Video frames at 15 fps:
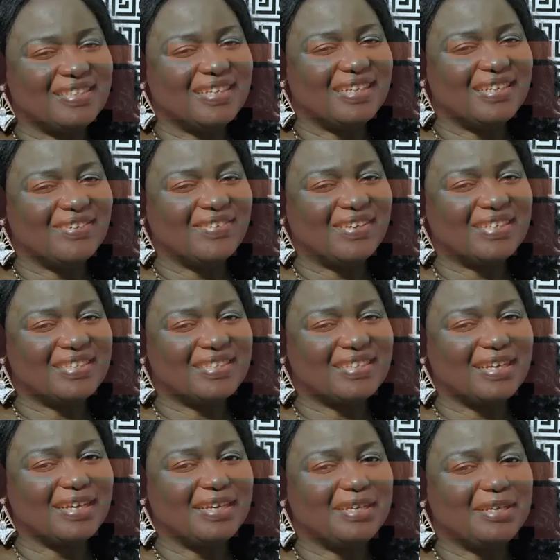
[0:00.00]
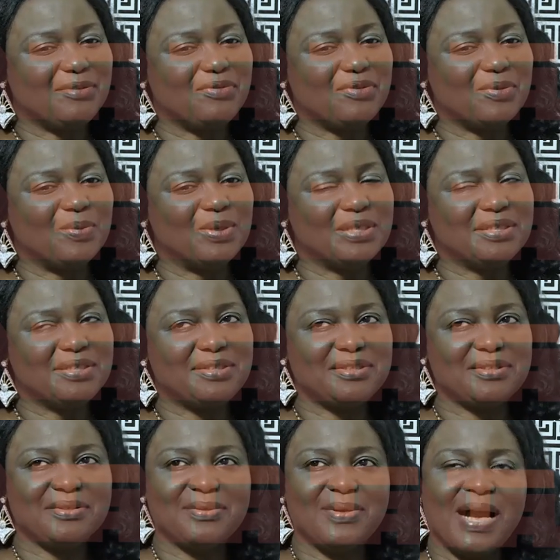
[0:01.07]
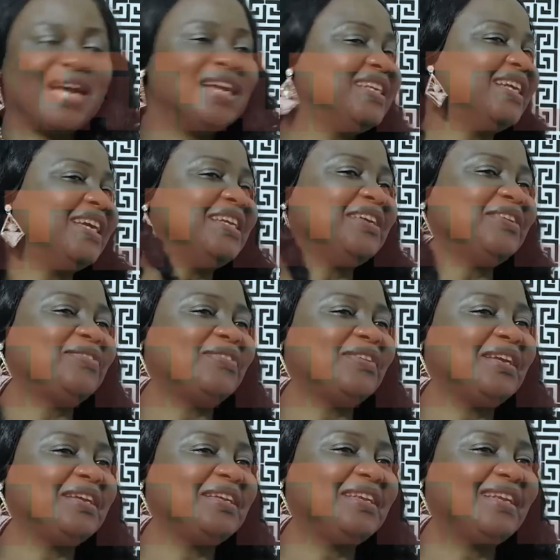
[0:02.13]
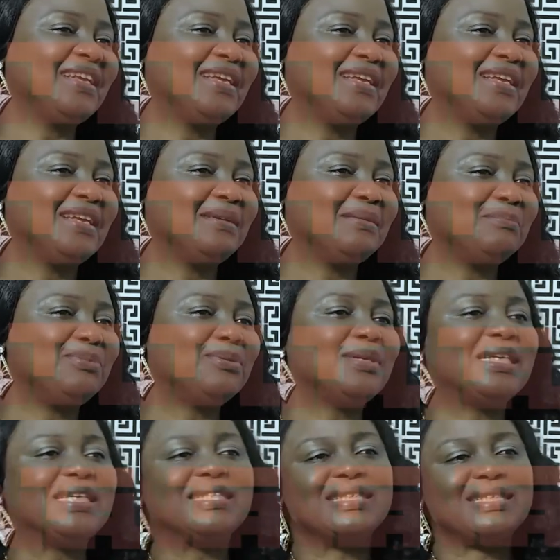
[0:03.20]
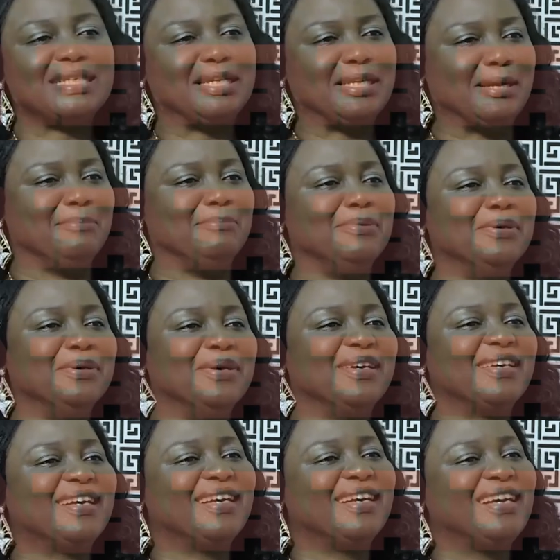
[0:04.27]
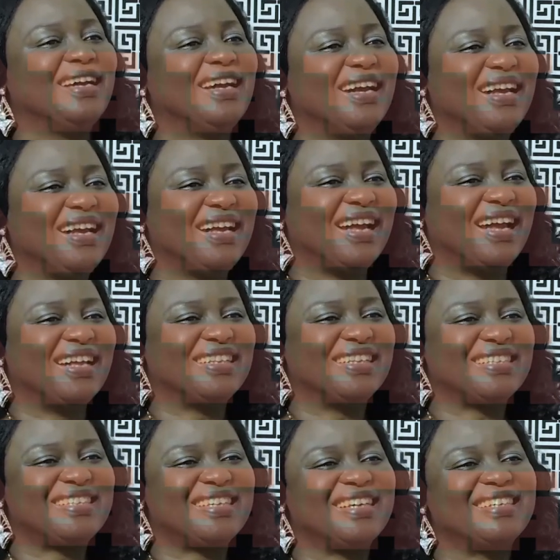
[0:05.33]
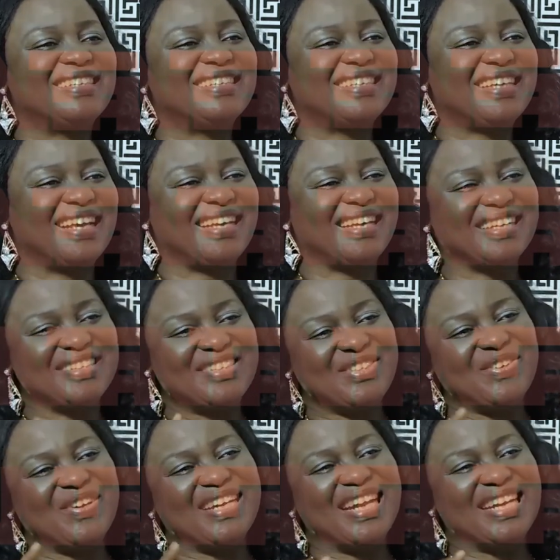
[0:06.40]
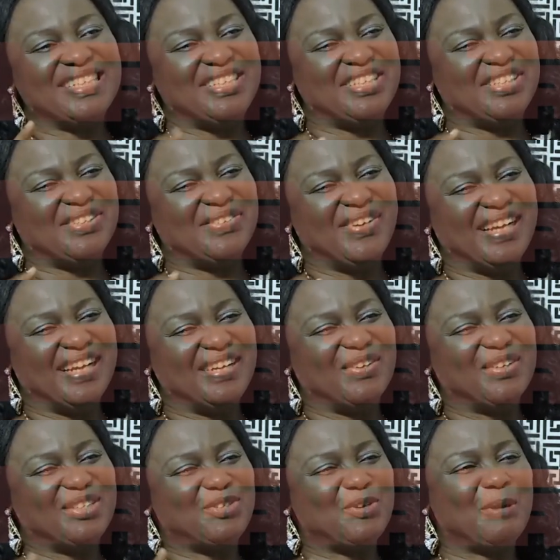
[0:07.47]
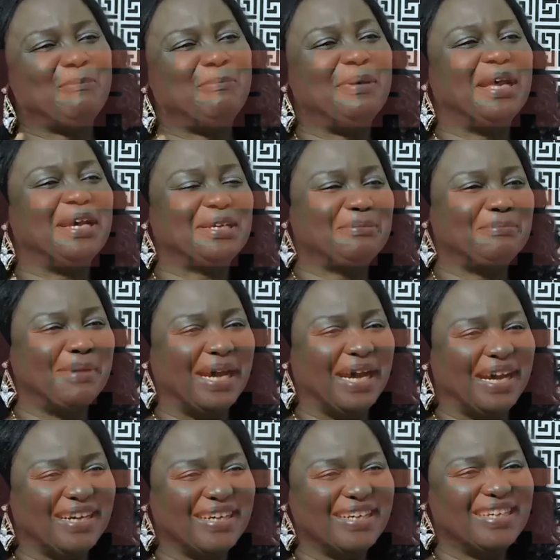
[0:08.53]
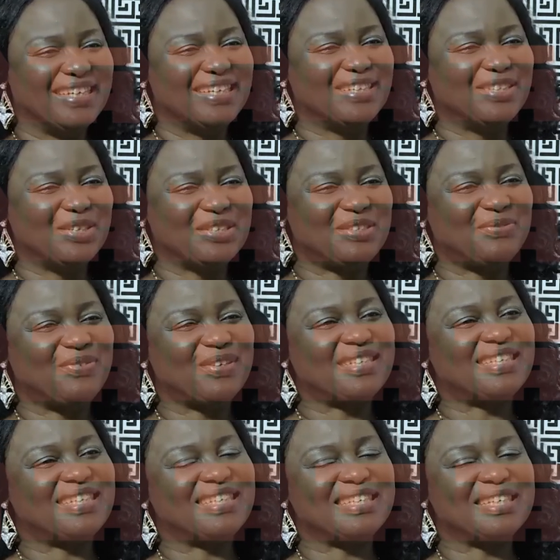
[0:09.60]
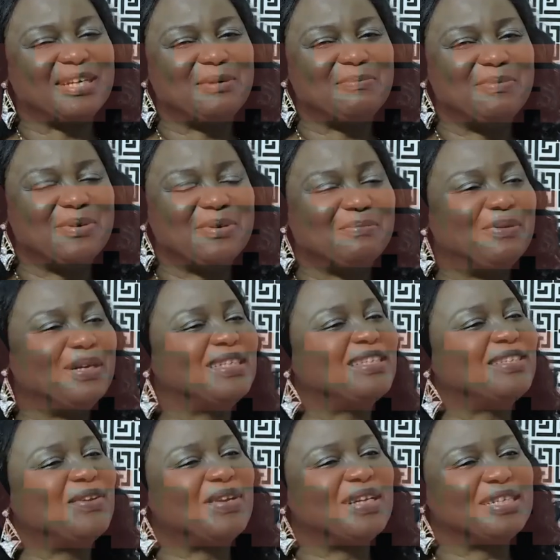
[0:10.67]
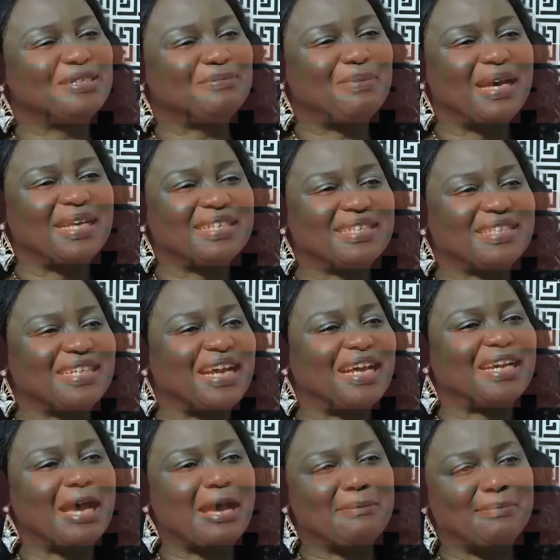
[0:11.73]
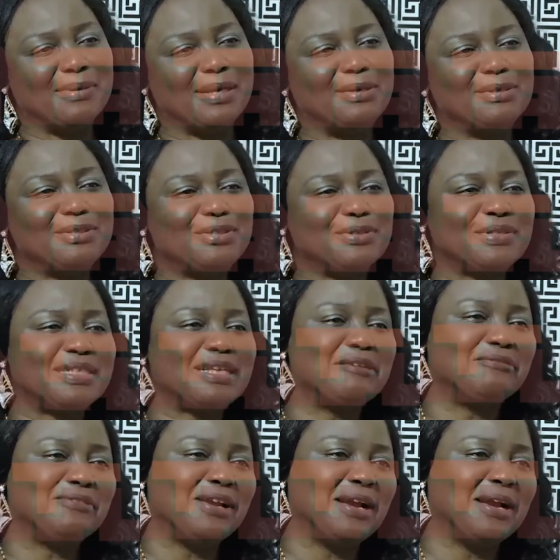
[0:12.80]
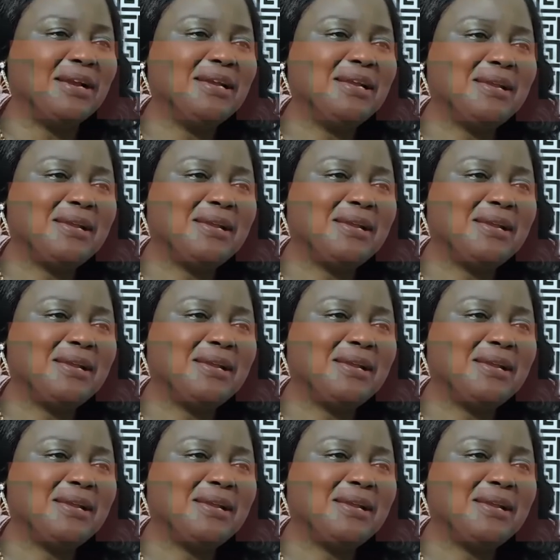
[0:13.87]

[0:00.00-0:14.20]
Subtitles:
general saying, if you want to hide anything, put it in a book. And they said, again, to a Nigerian or to a black man, just fix it in a book. But it's not as bad as that. I belong to several